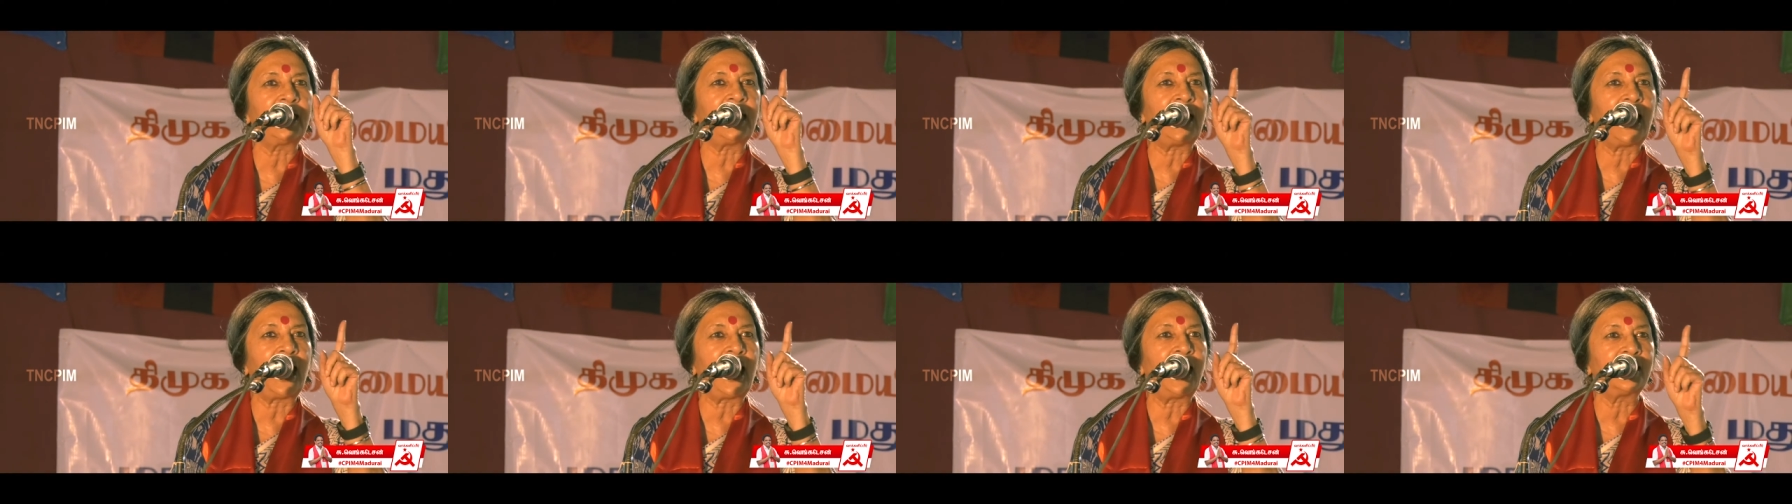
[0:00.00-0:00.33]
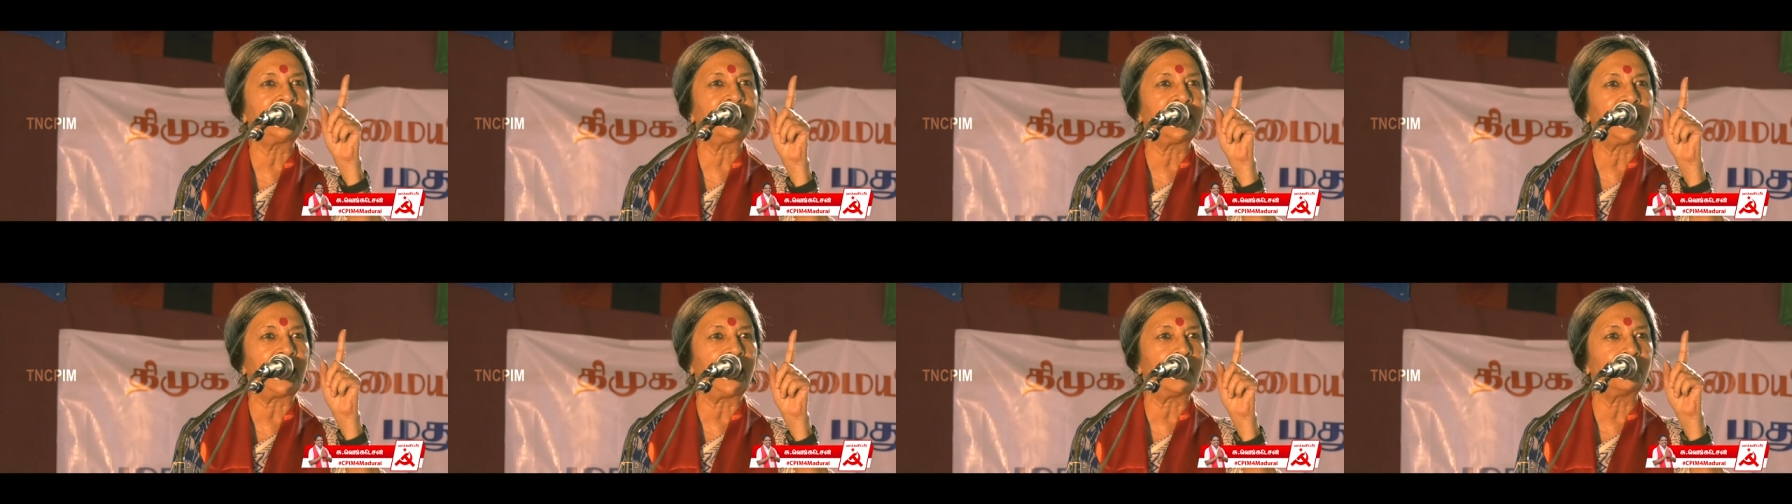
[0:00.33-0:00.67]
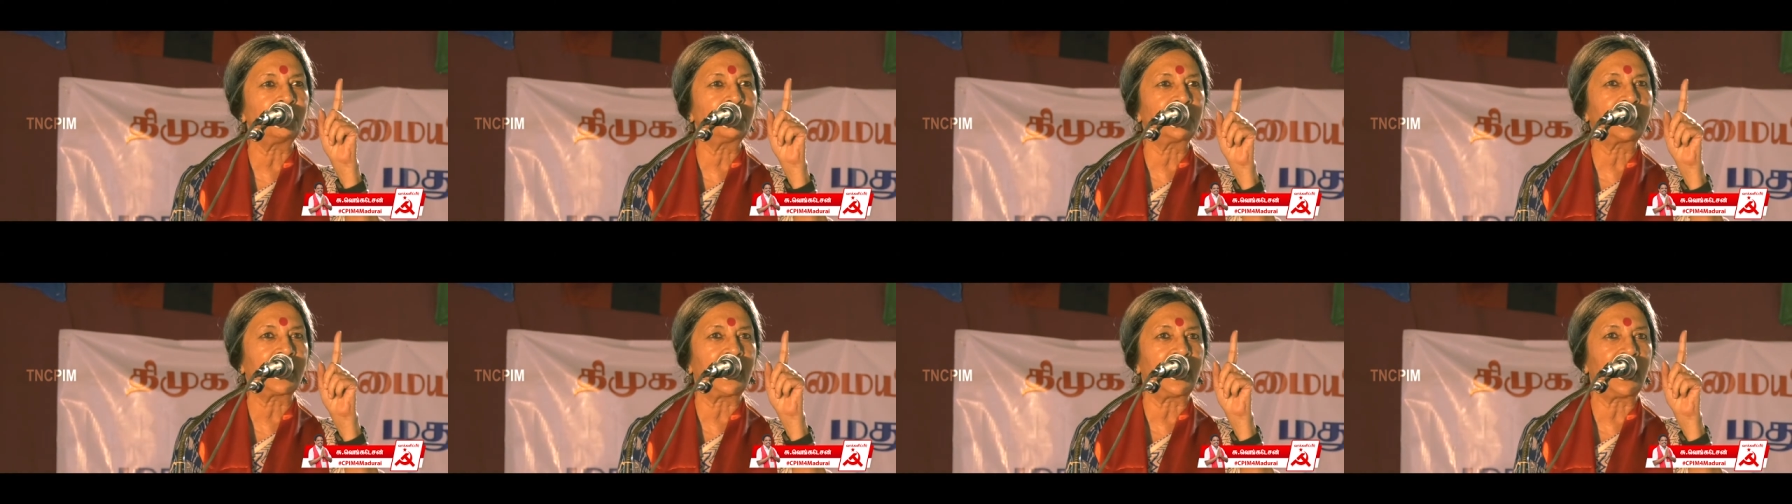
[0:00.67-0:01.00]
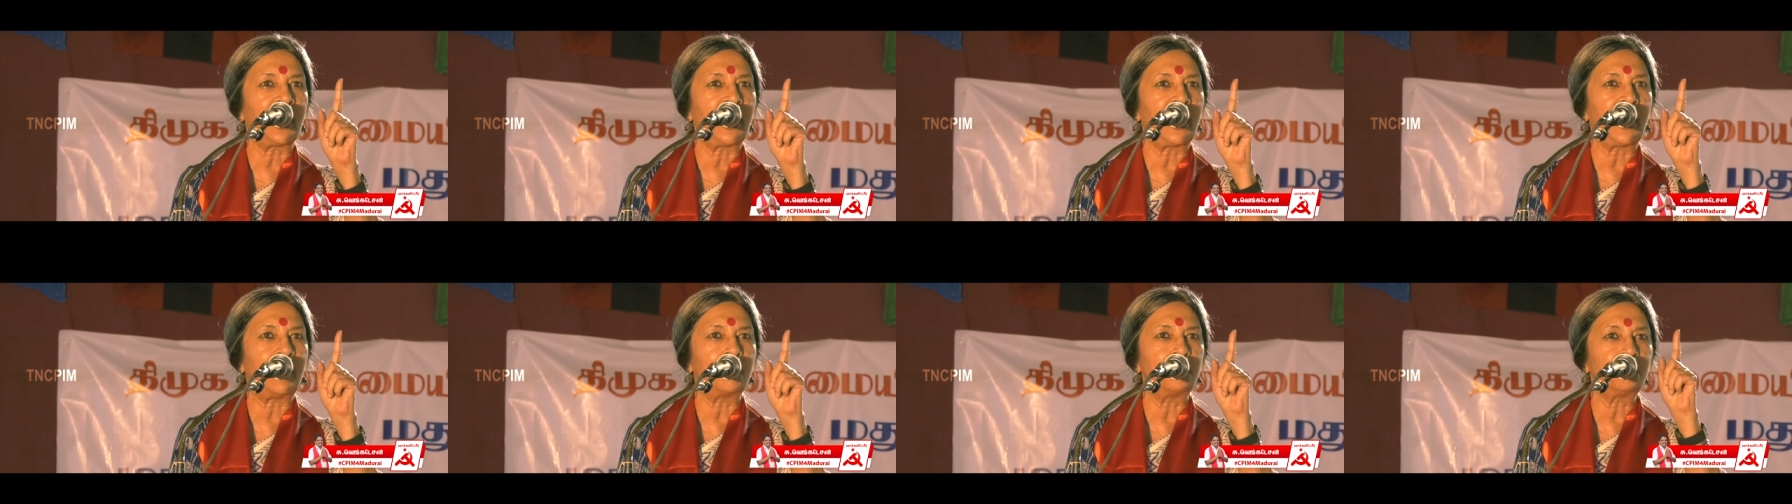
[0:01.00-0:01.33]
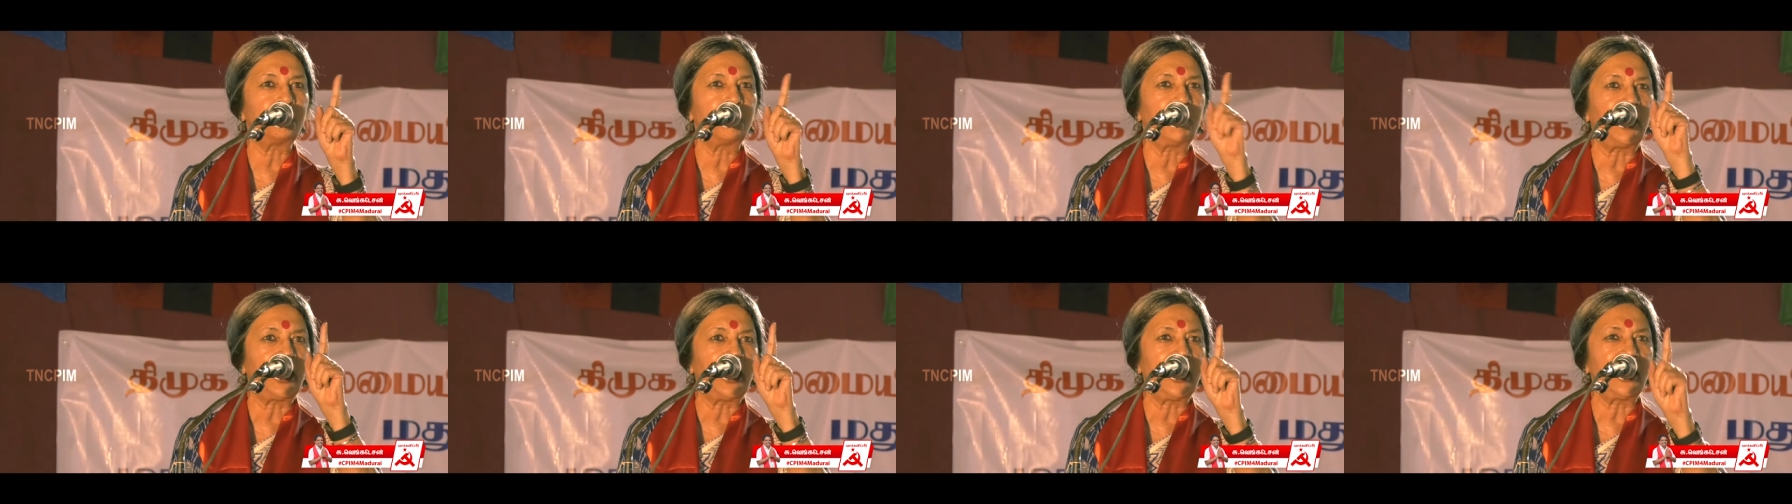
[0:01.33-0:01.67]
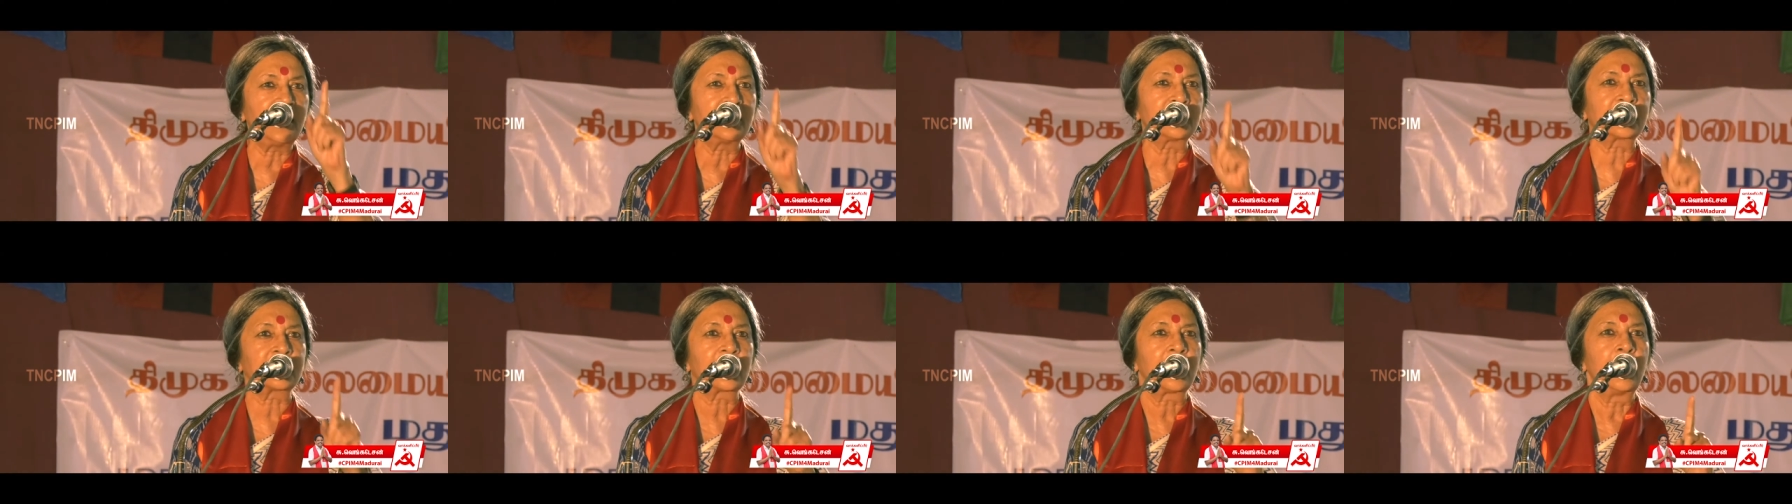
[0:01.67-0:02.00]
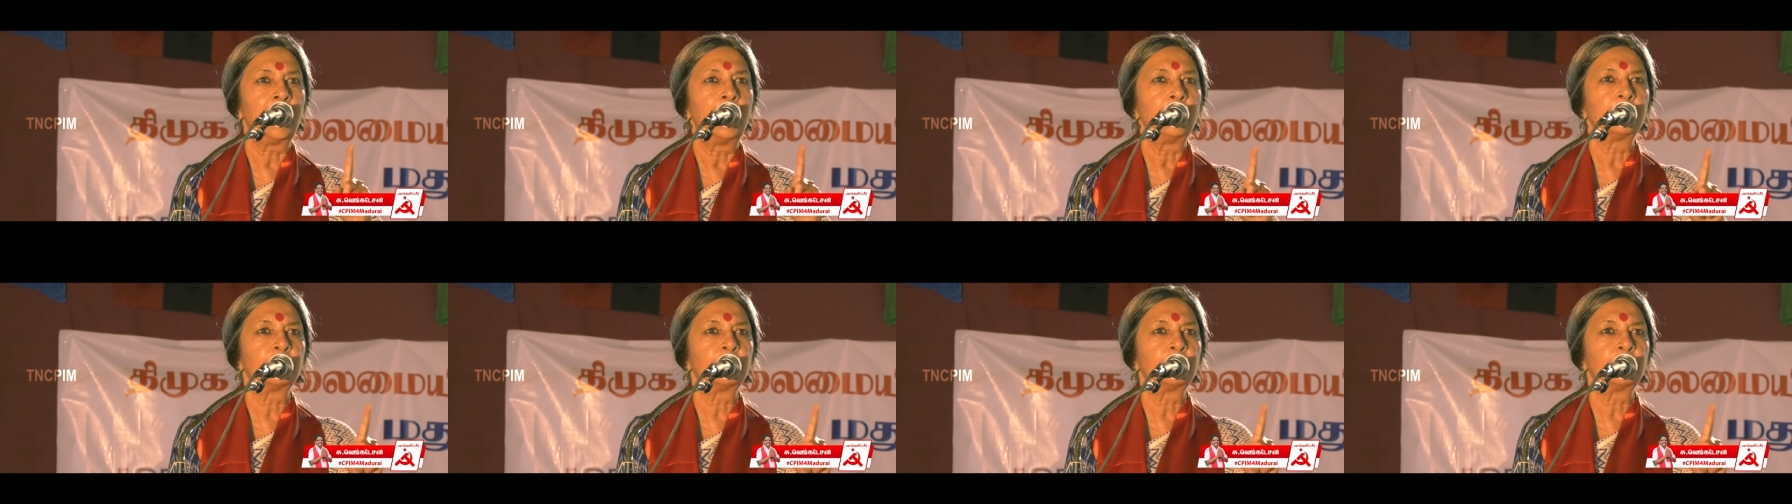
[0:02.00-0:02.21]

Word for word: A I D M K M Ps